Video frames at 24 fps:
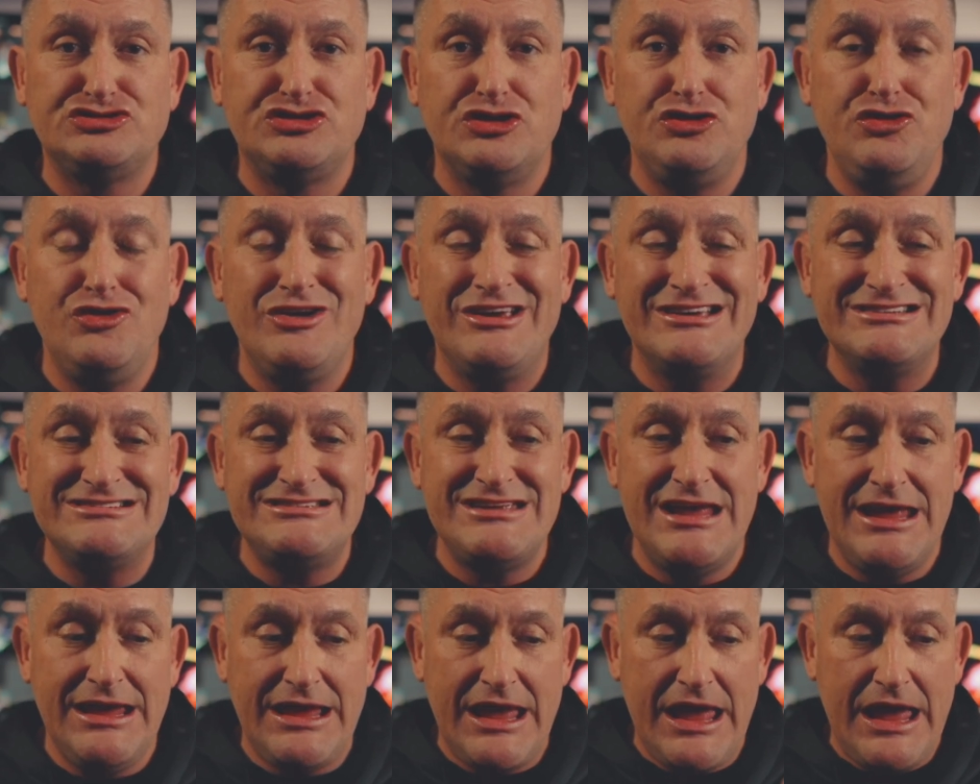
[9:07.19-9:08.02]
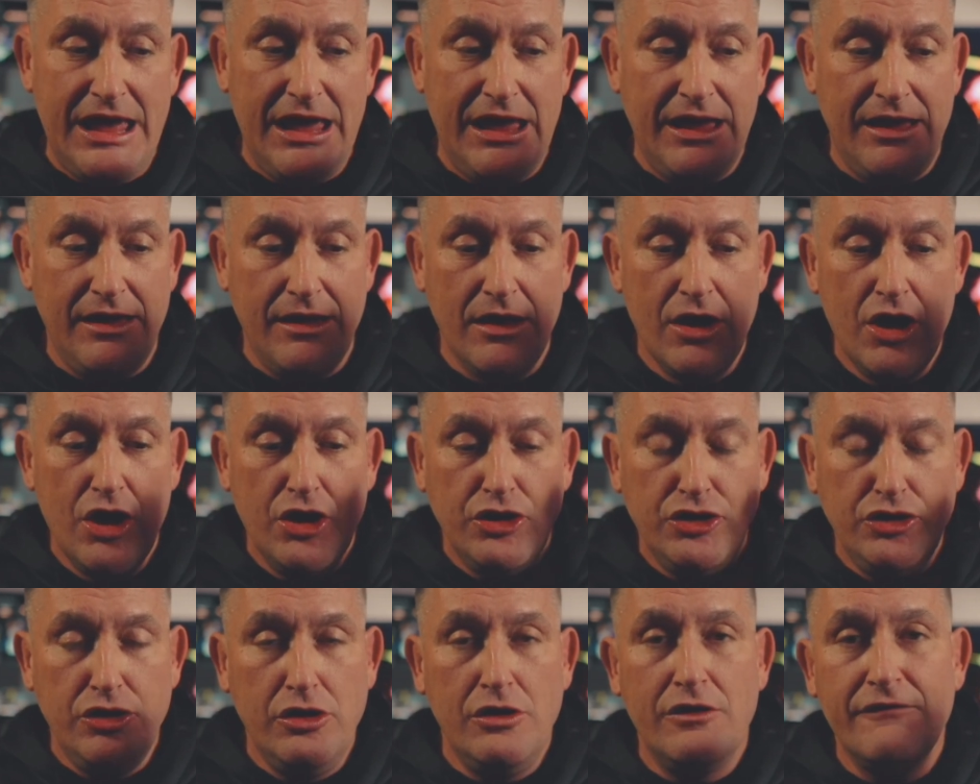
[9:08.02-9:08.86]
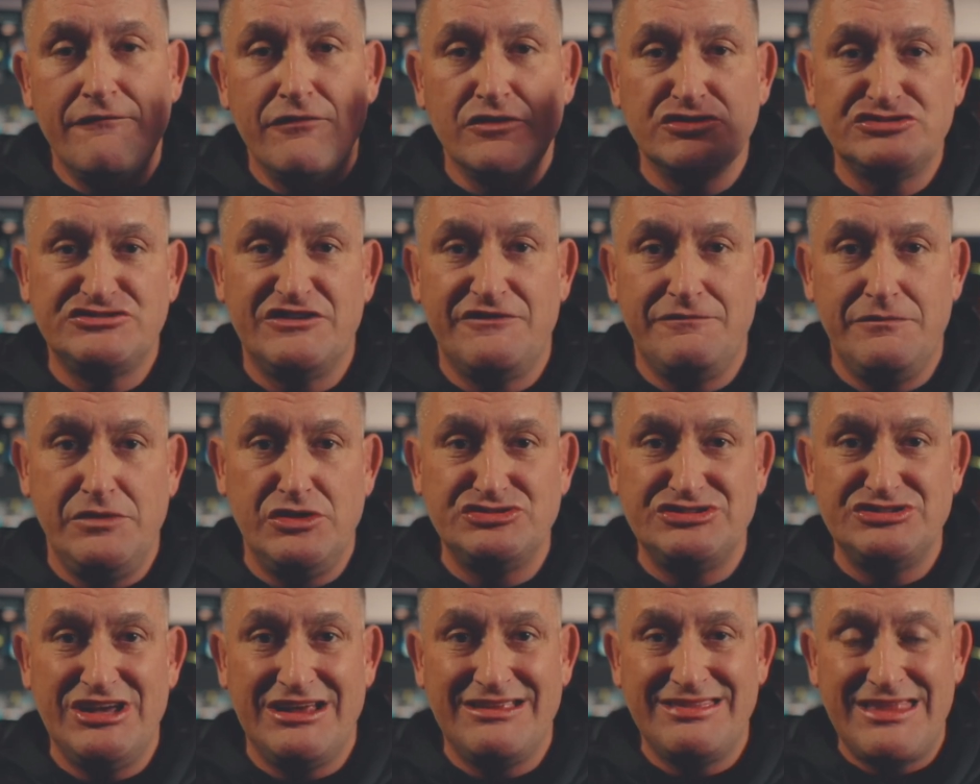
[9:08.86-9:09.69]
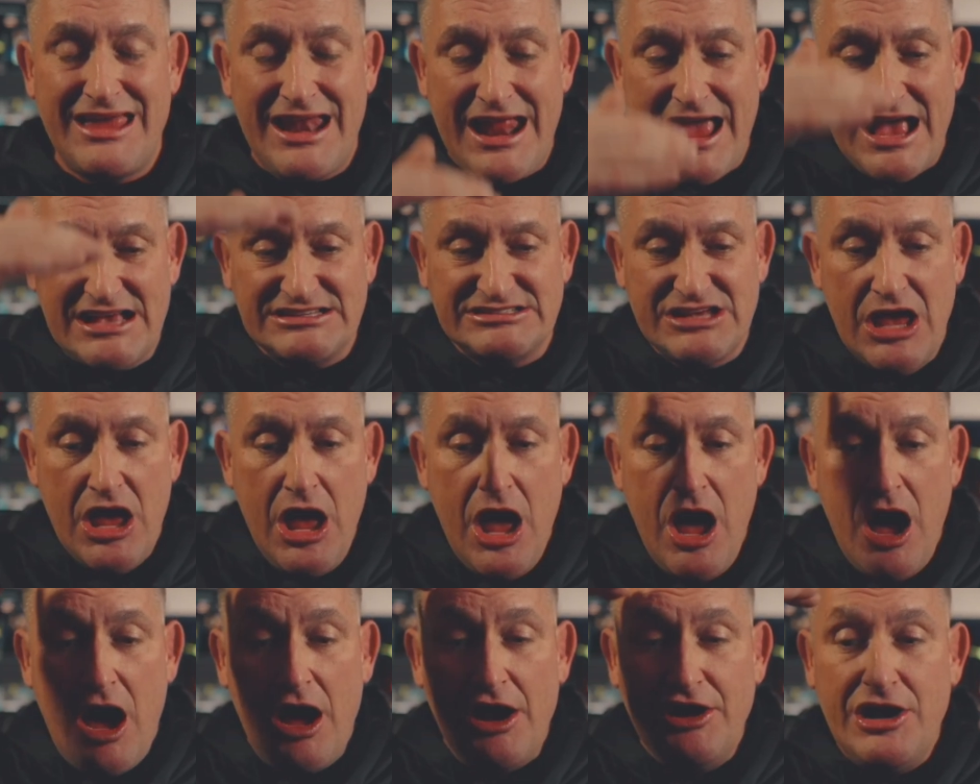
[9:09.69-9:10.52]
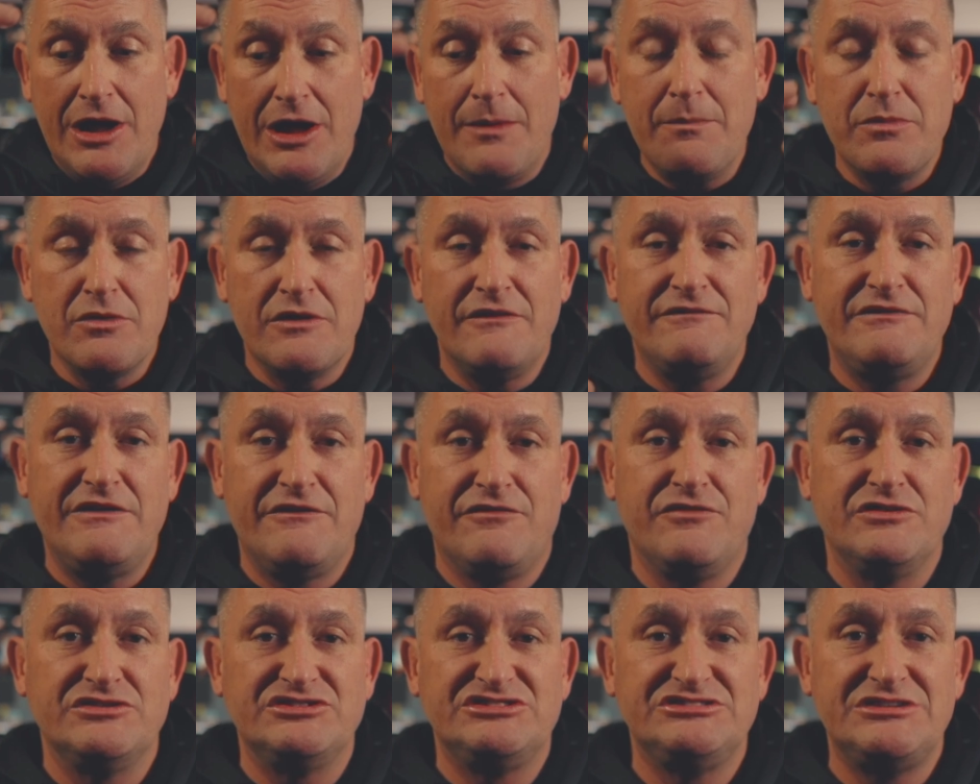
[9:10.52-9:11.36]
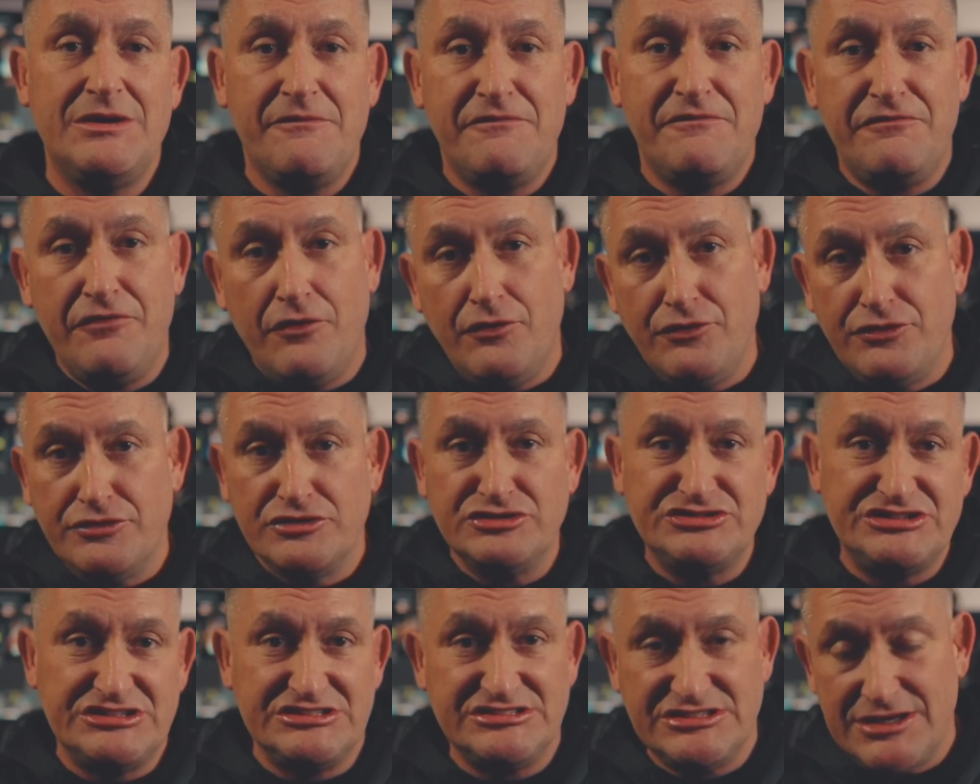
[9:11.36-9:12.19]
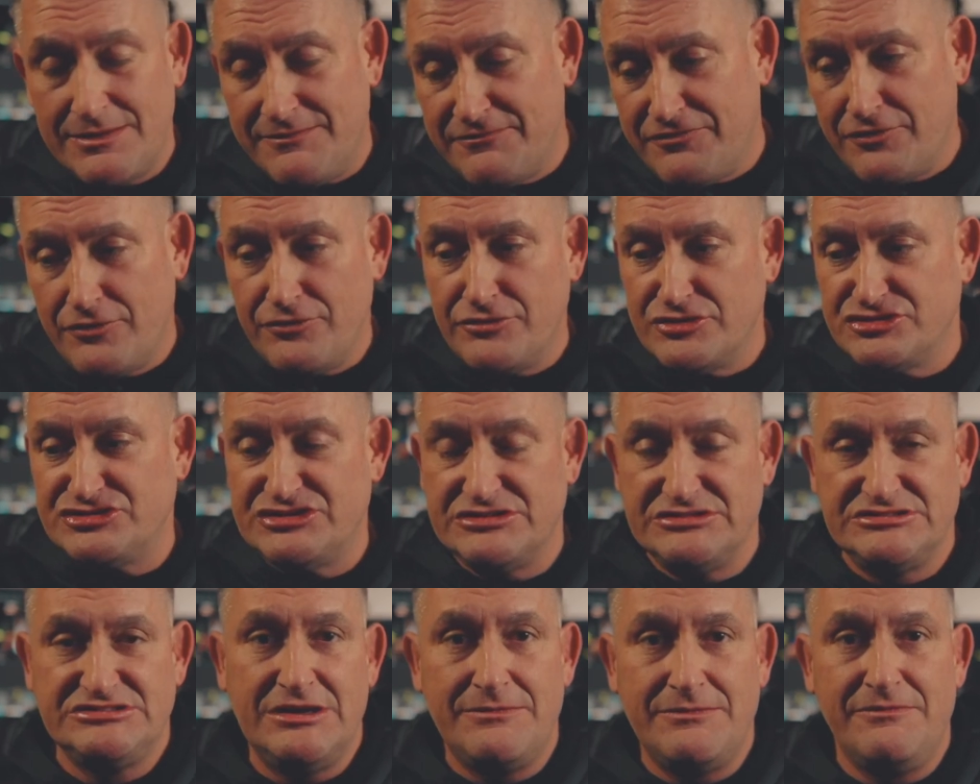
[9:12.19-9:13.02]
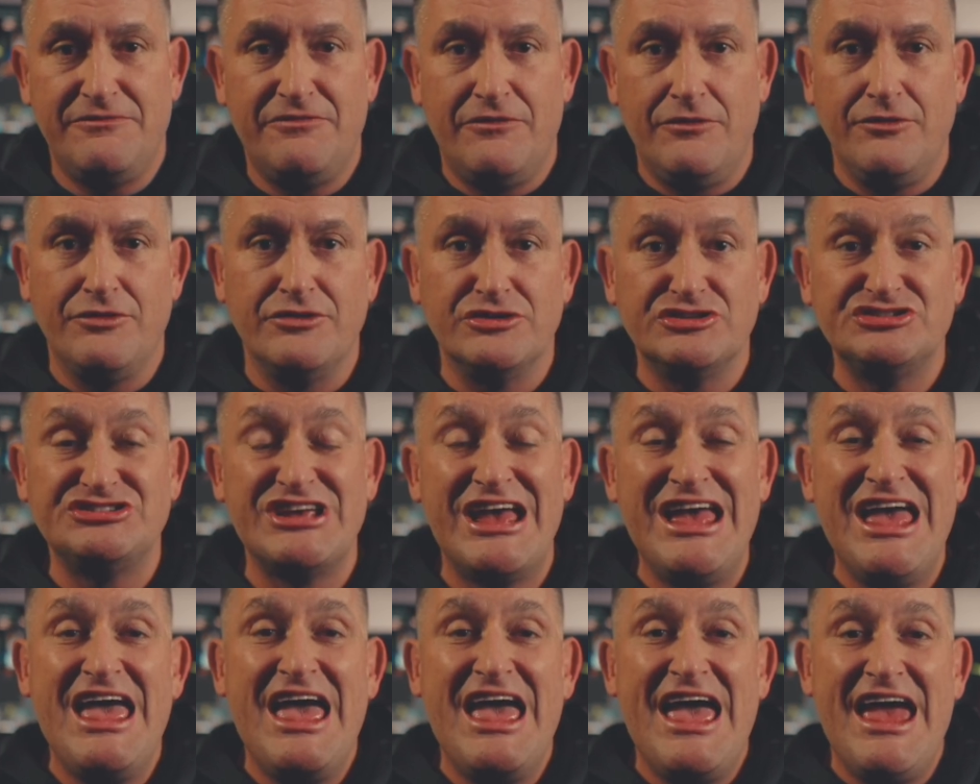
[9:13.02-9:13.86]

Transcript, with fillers: So you can take a universe of music that has a number of different subfolders and subfolders and subfolders,